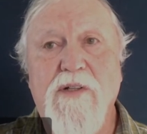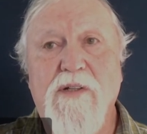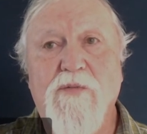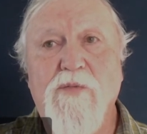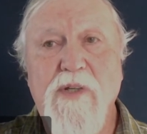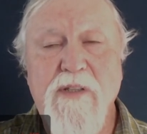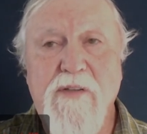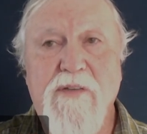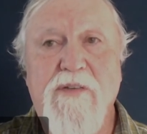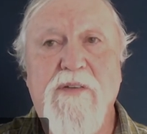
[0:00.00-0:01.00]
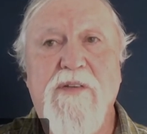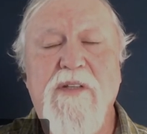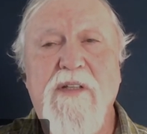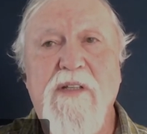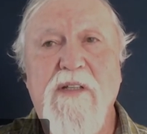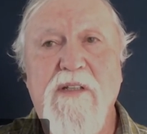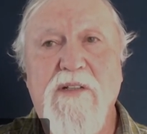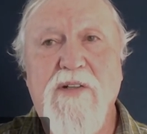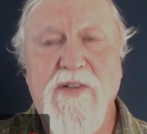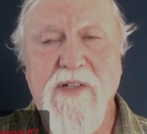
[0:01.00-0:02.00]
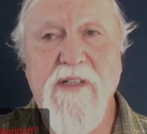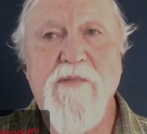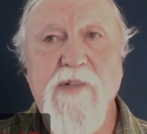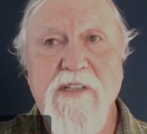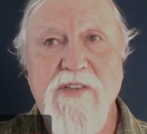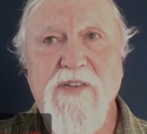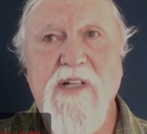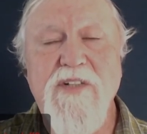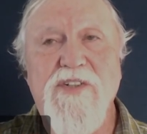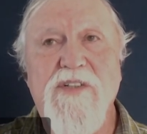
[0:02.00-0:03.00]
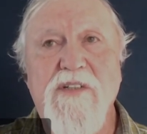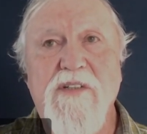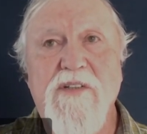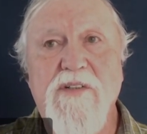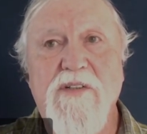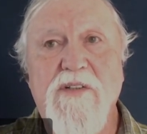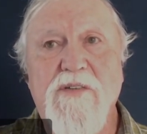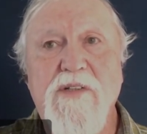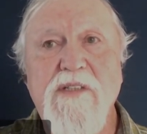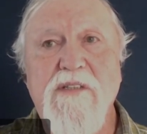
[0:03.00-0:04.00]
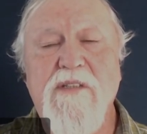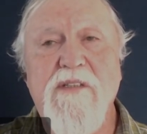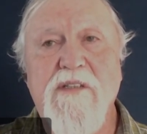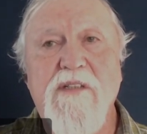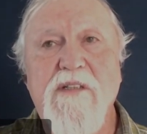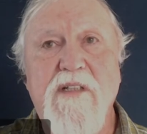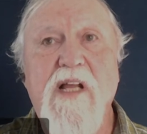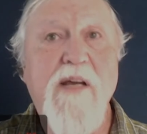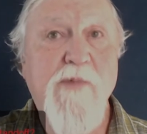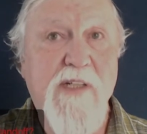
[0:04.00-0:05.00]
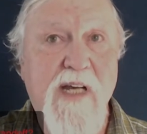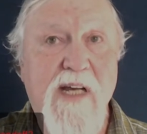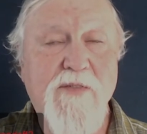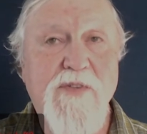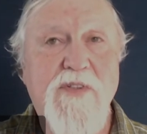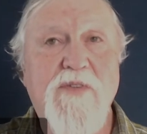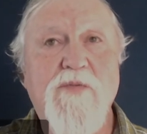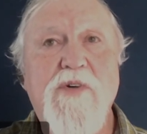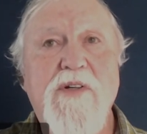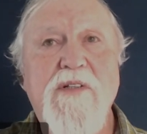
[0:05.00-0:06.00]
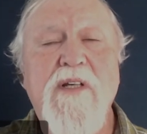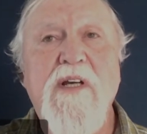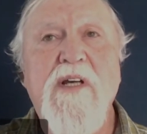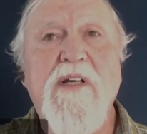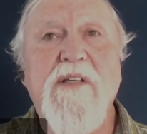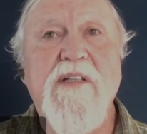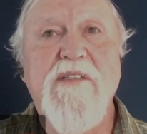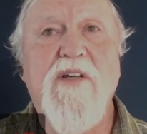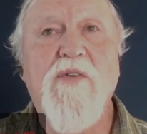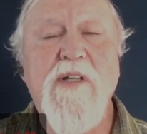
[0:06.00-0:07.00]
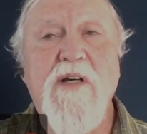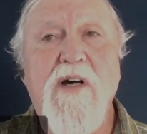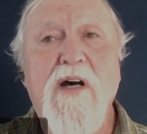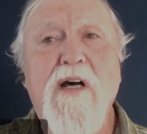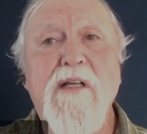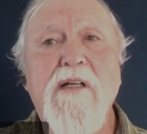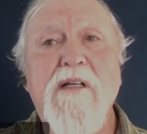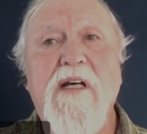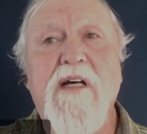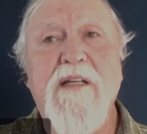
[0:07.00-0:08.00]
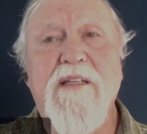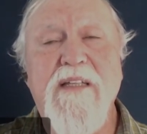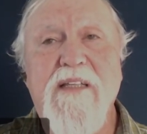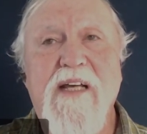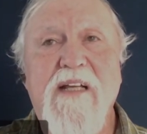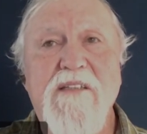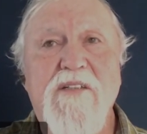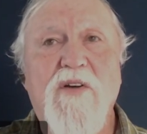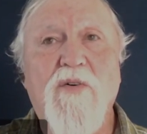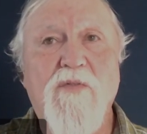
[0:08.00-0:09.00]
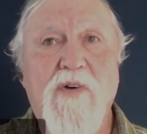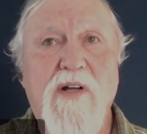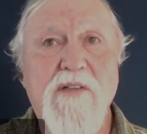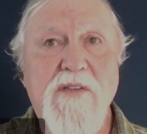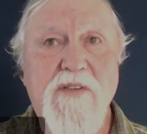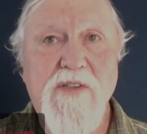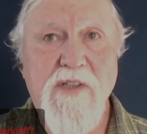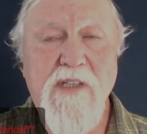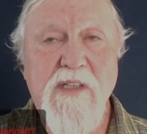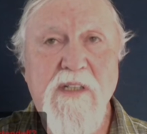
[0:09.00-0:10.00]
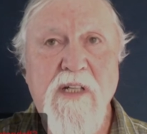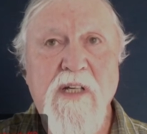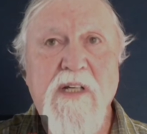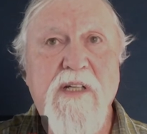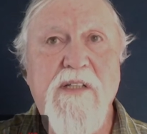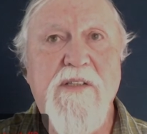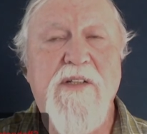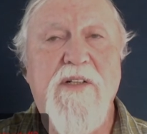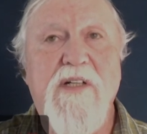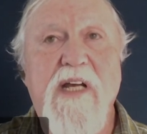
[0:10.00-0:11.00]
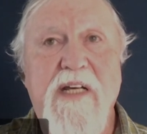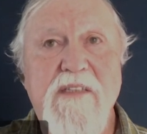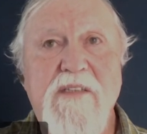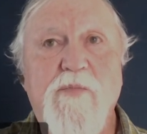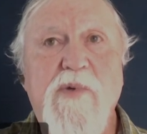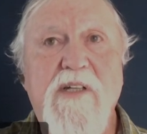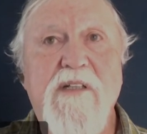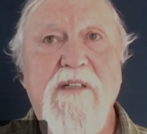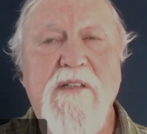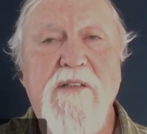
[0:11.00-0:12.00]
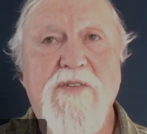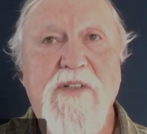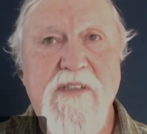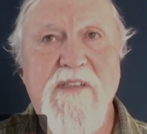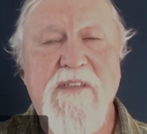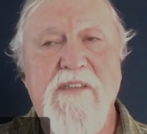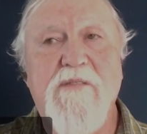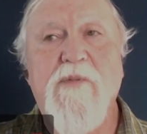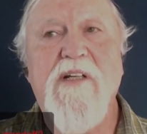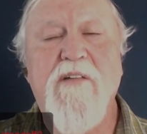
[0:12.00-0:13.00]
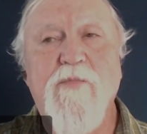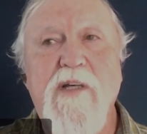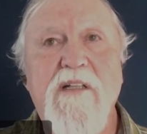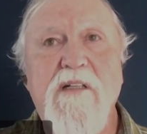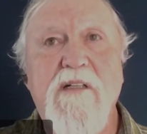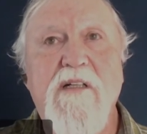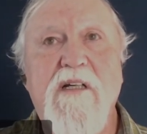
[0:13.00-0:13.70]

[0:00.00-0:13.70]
With the current administration, there is the Climate Council work that's going on. I think that's overall good. There has been criticism, and I've been